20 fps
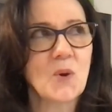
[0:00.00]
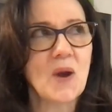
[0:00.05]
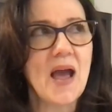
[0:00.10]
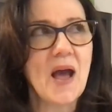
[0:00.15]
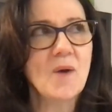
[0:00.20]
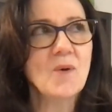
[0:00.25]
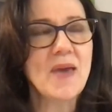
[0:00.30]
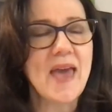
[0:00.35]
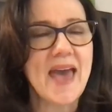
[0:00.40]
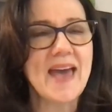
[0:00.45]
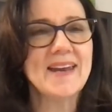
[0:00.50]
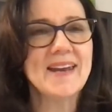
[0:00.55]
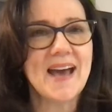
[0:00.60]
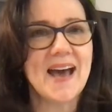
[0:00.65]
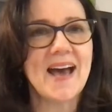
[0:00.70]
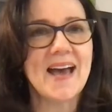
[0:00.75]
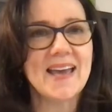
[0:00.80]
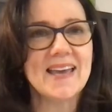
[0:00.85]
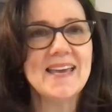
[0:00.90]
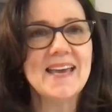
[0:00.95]
can
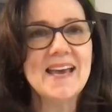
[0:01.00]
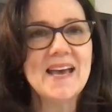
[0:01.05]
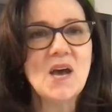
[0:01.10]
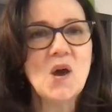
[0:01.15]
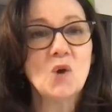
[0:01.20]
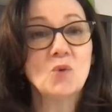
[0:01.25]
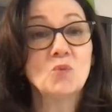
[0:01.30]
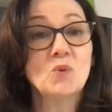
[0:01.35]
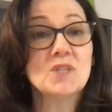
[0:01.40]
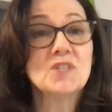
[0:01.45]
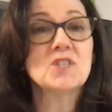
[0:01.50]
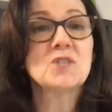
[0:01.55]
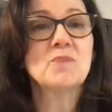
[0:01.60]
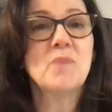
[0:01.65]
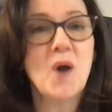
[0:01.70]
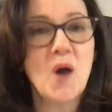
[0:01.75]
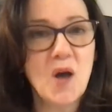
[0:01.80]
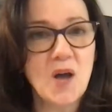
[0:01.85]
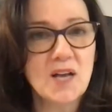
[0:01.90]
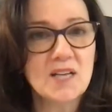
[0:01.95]
I
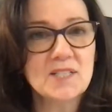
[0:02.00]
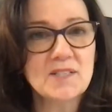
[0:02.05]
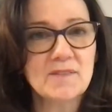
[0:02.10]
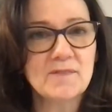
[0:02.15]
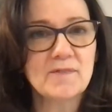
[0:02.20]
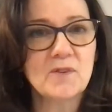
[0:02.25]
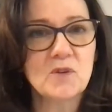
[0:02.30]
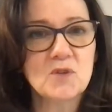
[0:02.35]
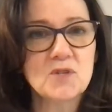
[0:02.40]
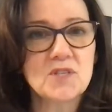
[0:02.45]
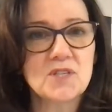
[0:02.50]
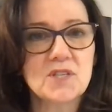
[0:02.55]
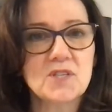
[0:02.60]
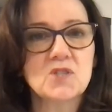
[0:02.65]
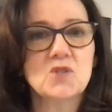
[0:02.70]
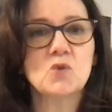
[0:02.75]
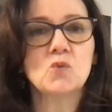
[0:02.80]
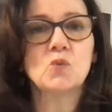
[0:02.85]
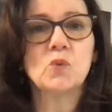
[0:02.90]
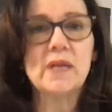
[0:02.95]
respond
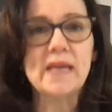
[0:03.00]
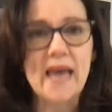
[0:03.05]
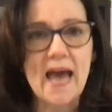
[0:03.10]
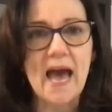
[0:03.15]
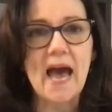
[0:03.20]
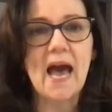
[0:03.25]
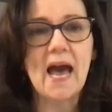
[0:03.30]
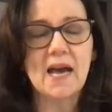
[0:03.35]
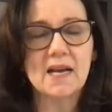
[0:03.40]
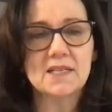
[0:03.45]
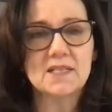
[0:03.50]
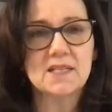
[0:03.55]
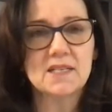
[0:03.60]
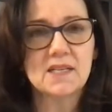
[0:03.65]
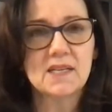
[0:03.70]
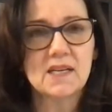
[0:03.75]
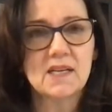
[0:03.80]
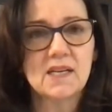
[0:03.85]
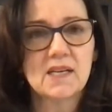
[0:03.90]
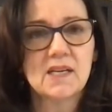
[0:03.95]
versus react
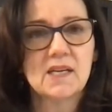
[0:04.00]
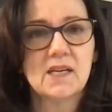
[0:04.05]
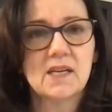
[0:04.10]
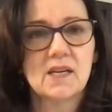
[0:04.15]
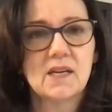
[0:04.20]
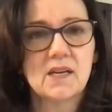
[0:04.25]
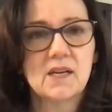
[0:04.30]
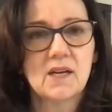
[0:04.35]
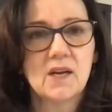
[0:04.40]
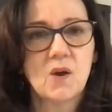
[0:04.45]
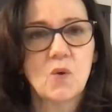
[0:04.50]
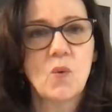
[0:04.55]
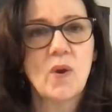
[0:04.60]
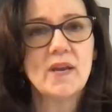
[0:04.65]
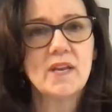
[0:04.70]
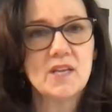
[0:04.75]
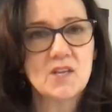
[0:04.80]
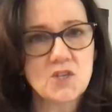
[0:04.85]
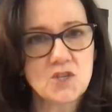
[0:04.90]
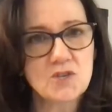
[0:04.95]
when
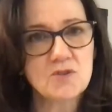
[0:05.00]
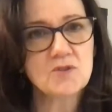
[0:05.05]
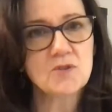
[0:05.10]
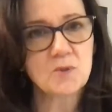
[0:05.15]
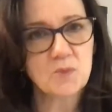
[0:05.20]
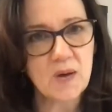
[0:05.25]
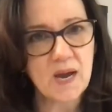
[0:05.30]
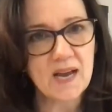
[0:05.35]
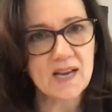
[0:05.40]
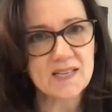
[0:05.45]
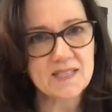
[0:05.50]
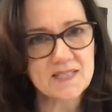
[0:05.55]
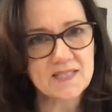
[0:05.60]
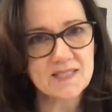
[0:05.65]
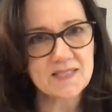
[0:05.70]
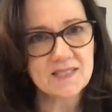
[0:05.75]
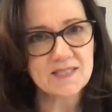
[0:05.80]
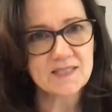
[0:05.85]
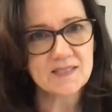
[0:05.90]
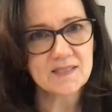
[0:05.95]
issues arise.
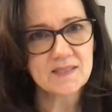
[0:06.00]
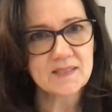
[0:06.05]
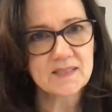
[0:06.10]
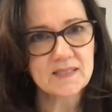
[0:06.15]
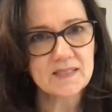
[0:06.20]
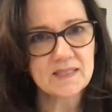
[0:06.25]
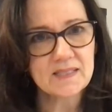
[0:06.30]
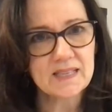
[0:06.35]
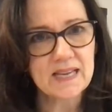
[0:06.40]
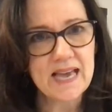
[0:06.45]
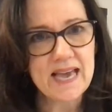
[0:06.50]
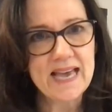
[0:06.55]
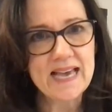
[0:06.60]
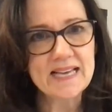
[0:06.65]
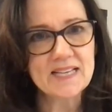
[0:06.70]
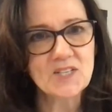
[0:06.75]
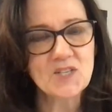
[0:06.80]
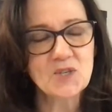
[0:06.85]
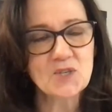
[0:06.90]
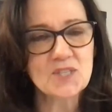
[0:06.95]

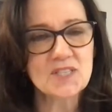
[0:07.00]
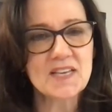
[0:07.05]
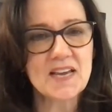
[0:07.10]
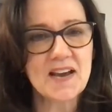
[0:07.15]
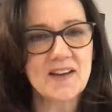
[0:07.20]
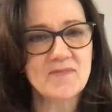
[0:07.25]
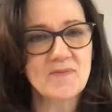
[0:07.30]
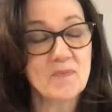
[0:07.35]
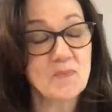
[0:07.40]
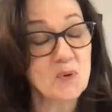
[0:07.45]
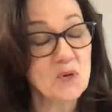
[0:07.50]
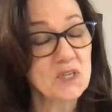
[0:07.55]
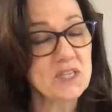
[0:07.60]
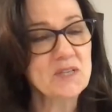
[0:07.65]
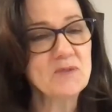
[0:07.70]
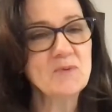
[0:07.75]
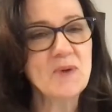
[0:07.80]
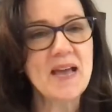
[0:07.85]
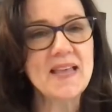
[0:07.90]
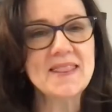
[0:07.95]
And you'll see I've put
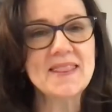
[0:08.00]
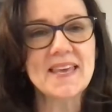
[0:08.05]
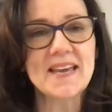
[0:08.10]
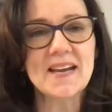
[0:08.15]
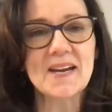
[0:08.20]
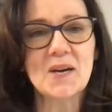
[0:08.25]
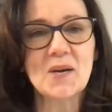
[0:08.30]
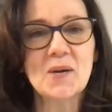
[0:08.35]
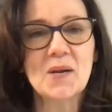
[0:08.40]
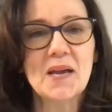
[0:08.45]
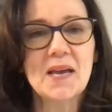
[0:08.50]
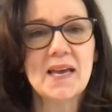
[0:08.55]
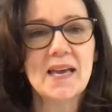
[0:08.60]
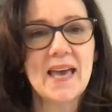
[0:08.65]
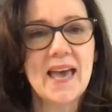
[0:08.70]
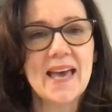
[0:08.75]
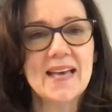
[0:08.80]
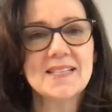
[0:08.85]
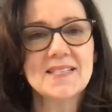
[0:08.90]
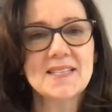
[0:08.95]
in red there,
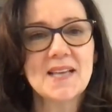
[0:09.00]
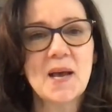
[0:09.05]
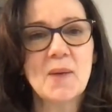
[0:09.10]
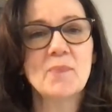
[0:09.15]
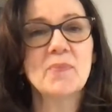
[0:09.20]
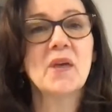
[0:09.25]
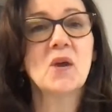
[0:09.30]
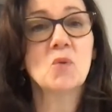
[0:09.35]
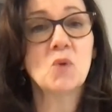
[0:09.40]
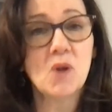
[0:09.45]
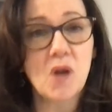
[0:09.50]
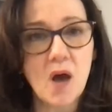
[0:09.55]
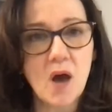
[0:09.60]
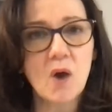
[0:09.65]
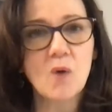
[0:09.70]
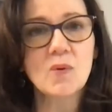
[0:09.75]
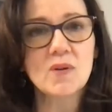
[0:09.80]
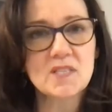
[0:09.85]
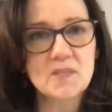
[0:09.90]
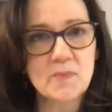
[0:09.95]
heads up, there will
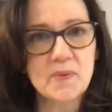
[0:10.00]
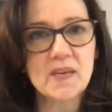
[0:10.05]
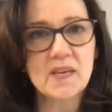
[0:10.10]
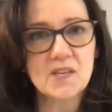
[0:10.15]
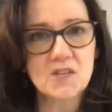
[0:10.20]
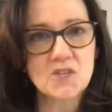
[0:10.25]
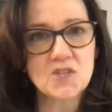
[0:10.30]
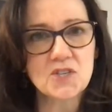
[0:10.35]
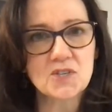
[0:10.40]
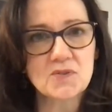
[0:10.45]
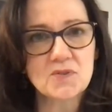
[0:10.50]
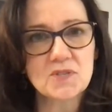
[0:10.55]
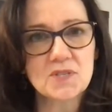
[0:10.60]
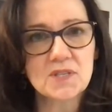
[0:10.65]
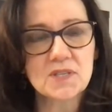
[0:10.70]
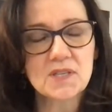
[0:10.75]
always be issues.